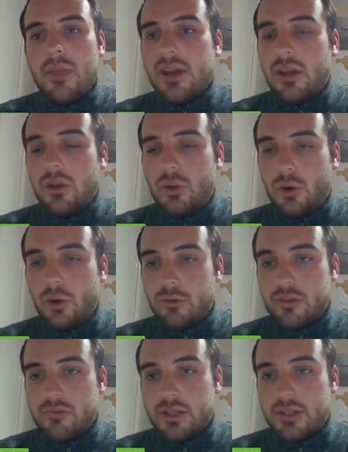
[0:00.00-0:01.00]
They are not
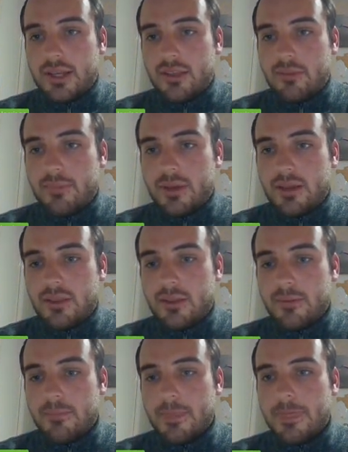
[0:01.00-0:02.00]
restricted airspace,